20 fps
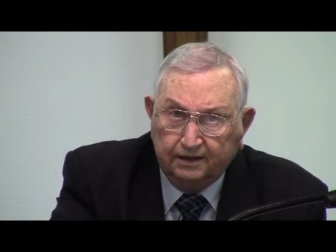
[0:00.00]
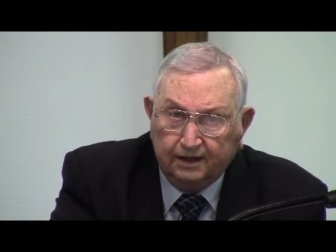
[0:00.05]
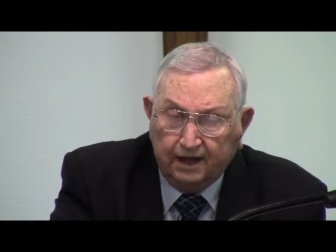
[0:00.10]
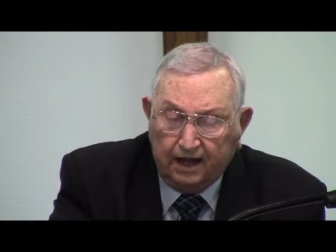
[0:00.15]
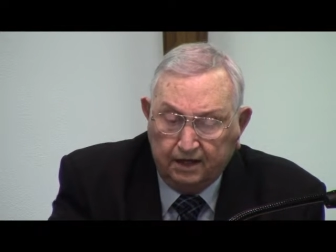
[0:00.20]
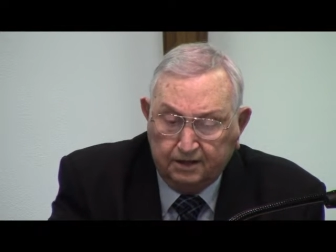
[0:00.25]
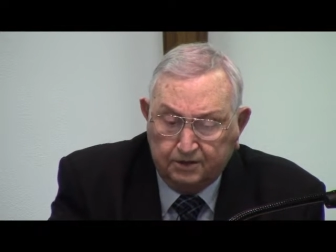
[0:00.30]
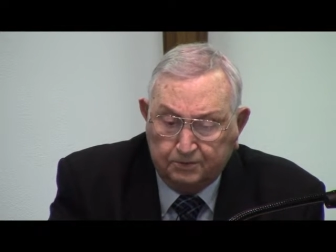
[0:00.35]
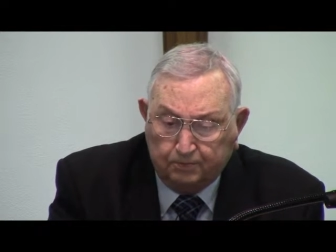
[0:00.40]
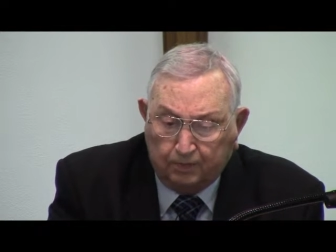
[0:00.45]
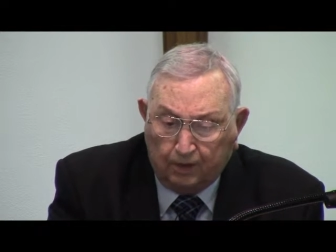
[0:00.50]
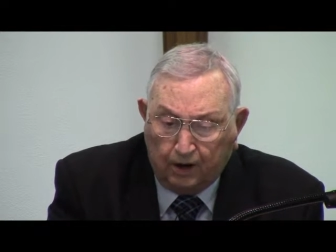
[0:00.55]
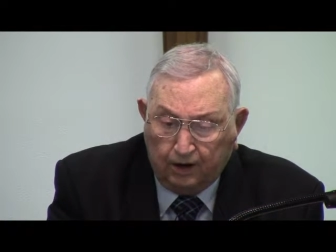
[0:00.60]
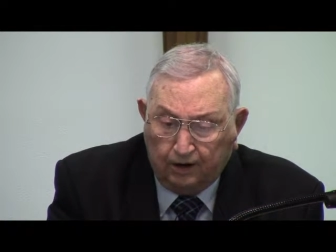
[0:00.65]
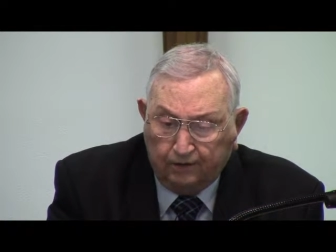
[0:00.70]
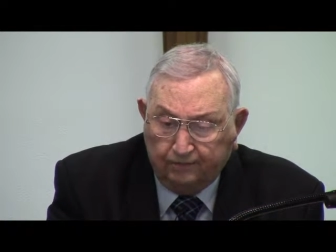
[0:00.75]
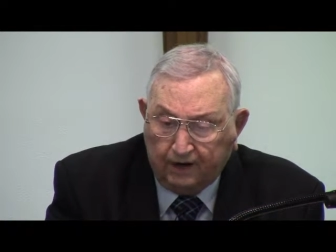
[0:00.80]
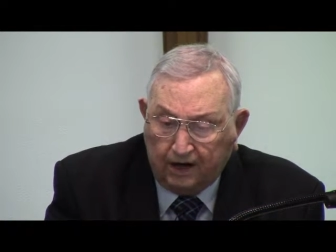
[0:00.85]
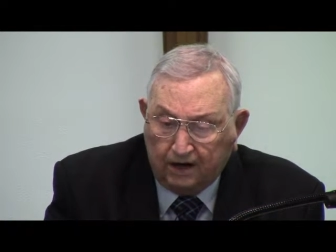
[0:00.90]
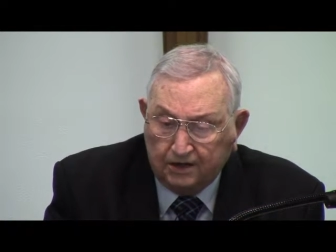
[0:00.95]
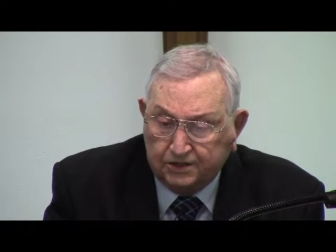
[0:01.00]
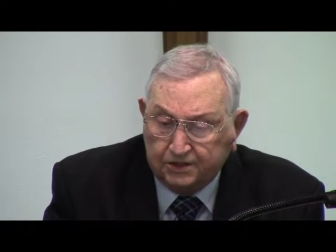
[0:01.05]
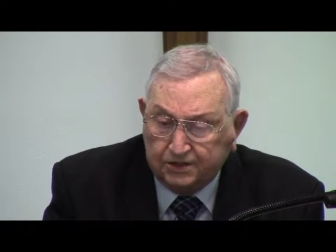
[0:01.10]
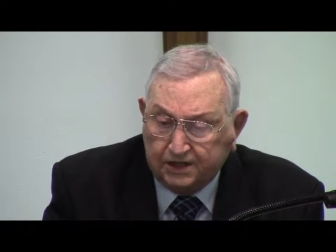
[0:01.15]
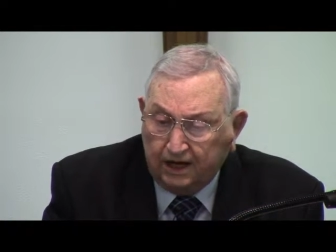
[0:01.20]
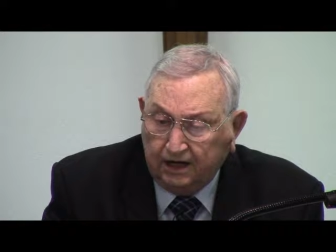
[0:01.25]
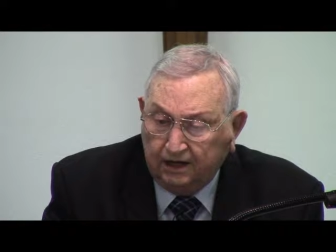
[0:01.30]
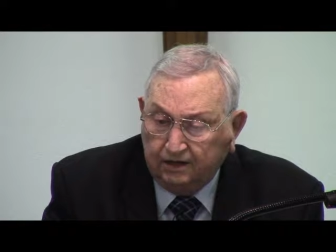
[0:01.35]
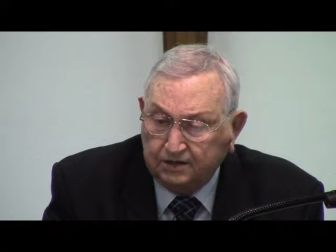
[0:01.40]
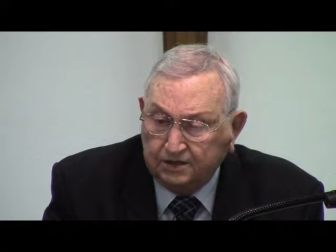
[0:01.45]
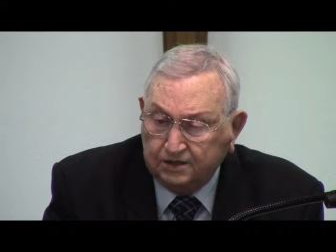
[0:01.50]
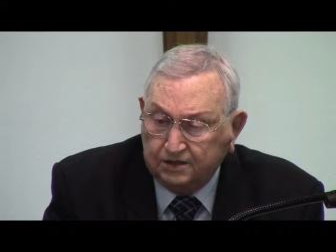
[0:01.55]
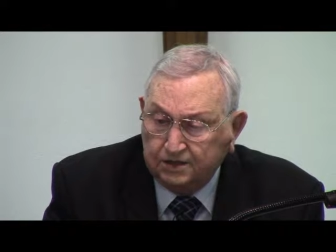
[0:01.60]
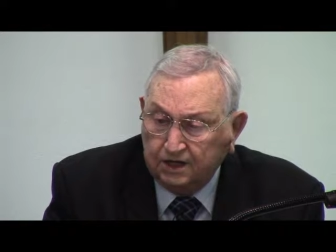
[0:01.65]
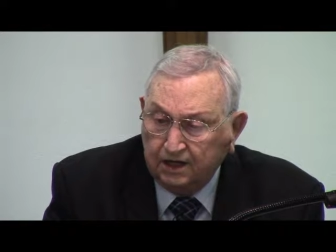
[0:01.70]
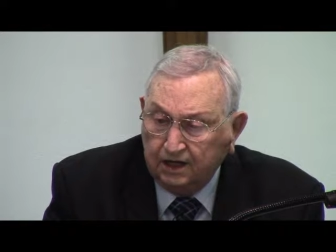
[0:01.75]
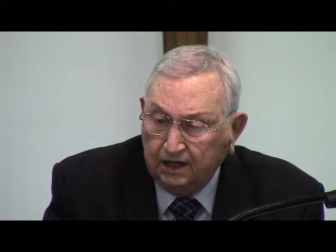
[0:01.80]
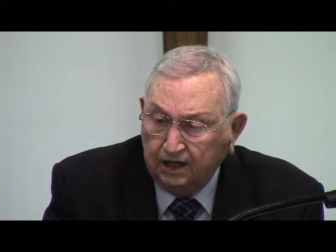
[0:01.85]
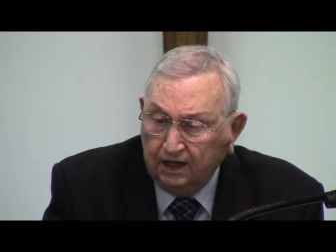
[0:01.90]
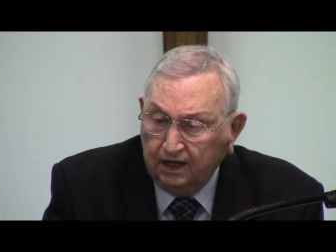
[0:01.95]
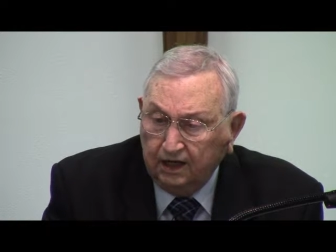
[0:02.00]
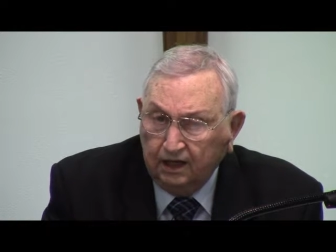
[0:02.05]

that part of our state is